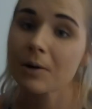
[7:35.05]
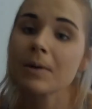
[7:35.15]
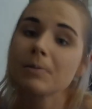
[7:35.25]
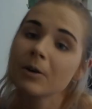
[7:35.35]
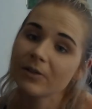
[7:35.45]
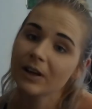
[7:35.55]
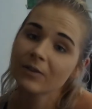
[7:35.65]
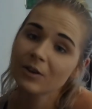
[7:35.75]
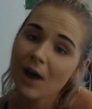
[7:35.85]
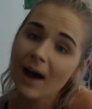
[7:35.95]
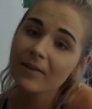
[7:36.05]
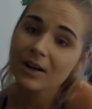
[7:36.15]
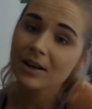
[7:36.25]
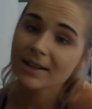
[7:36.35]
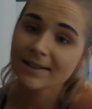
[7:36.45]
Woman movie. If you haven't
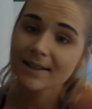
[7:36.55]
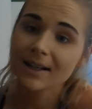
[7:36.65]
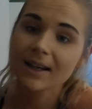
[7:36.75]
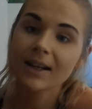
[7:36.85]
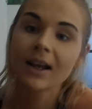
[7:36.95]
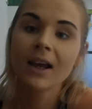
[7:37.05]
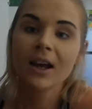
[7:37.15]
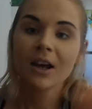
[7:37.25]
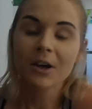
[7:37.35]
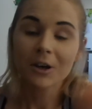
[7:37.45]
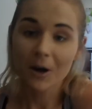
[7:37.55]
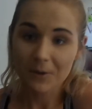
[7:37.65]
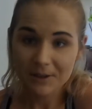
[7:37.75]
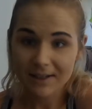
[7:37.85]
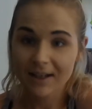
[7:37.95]
already seen it,
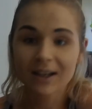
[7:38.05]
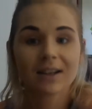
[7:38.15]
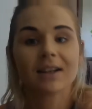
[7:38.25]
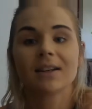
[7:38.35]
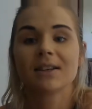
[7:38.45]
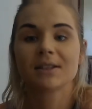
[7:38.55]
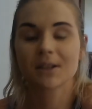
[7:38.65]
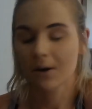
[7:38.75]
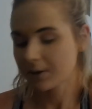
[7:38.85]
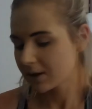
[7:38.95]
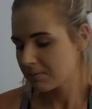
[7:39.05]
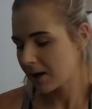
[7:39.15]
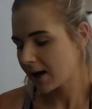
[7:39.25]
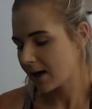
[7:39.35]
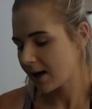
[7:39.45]
go see it. It is totally
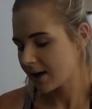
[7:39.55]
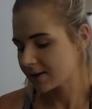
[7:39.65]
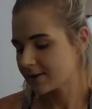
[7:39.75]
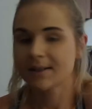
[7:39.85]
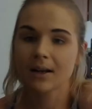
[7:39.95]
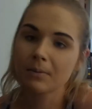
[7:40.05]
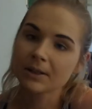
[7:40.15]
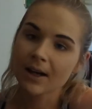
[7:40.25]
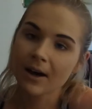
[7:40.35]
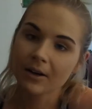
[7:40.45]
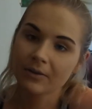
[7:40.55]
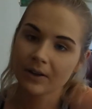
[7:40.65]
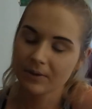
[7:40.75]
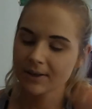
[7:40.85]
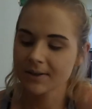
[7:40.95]
badass.
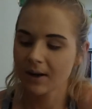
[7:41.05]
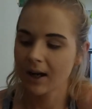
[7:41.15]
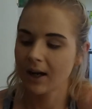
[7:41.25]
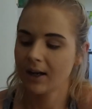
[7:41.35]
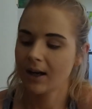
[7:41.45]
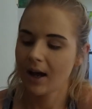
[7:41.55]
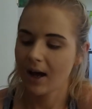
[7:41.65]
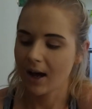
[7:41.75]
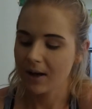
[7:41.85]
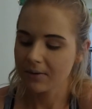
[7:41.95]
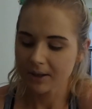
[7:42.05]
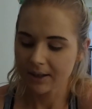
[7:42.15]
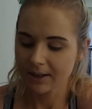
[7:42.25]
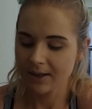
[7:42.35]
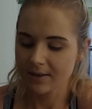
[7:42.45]
Cinematography was great. I
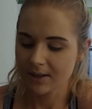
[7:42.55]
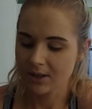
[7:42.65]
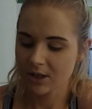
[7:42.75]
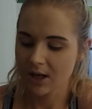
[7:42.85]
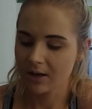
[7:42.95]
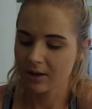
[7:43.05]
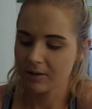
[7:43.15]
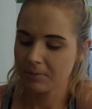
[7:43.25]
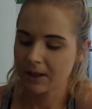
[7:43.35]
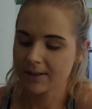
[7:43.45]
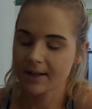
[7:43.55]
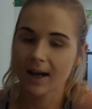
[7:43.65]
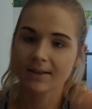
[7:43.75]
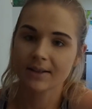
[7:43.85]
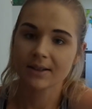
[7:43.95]
really like this shaker because it
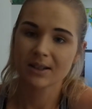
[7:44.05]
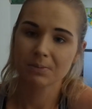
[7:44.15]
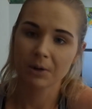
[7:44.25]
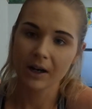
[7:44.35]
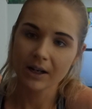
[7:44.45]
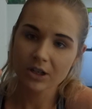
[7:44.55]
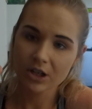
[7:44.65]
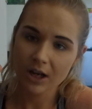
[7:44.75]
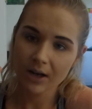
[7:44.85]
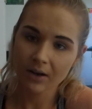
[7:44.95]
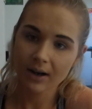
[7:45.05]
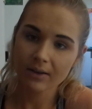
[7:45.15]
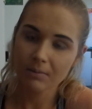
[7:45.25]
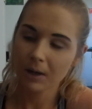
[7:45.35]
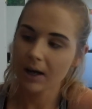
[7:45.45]
has a spring shaker
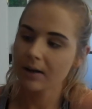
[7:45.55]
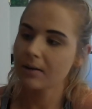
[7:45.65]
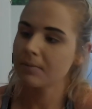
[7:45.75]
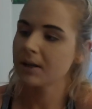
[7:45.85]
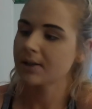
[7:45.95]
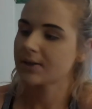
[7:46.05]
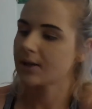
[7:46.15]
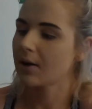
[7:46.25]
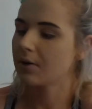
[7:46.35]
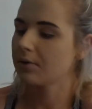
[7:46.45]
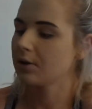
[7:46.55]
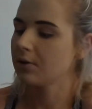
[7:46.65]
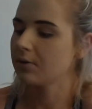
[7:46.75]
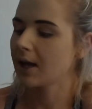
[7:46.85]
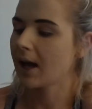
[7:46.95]
at the bottom, so
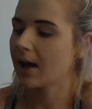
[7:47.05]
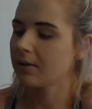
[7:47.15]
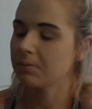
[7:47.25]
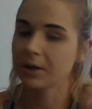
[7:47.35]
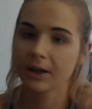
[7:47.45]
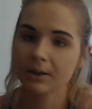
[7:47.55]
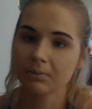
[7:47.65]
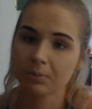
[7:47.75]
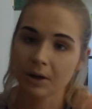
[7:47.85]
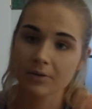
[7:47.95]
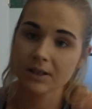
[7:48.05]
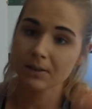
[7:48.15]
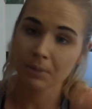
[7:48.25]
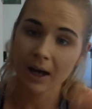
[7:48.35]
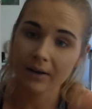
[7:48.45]
you can put
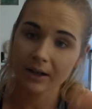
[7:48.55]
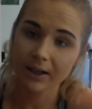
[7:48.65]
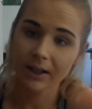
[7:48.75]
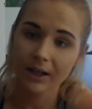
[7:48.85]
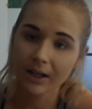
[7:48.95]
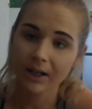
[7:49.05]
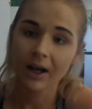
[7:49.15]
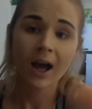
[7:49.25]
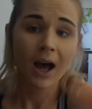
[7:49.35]
protein powder in here.